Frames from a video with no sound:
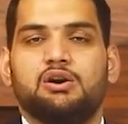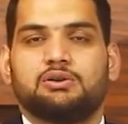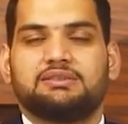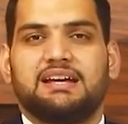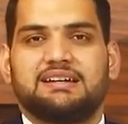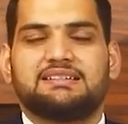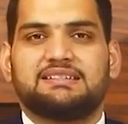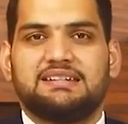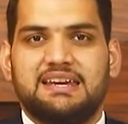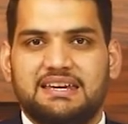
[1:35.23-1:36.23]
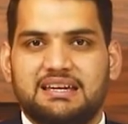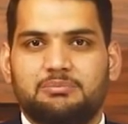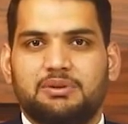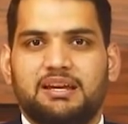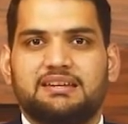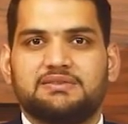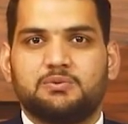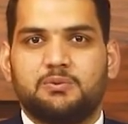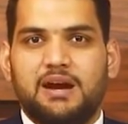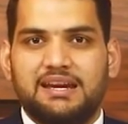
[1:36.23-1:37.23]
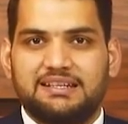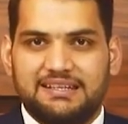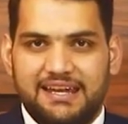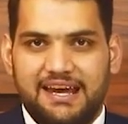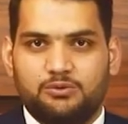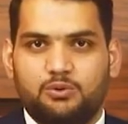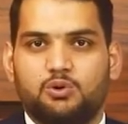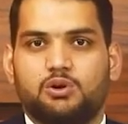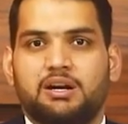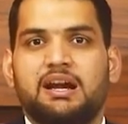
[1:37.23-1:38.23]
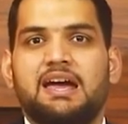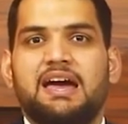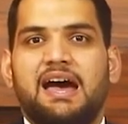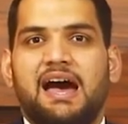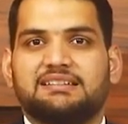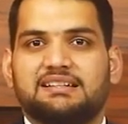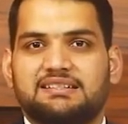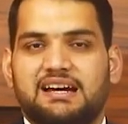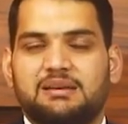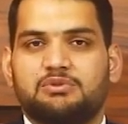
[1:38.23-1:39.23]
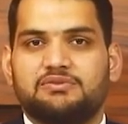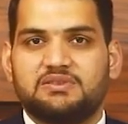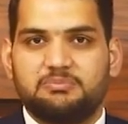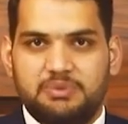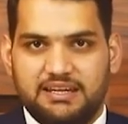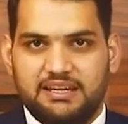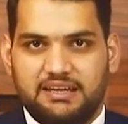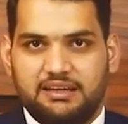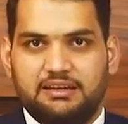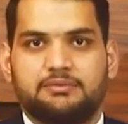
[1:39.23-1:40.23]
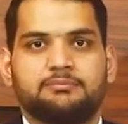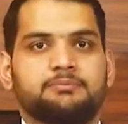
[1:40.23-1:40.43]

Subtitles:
or that is taking place right now or at the time of speaking.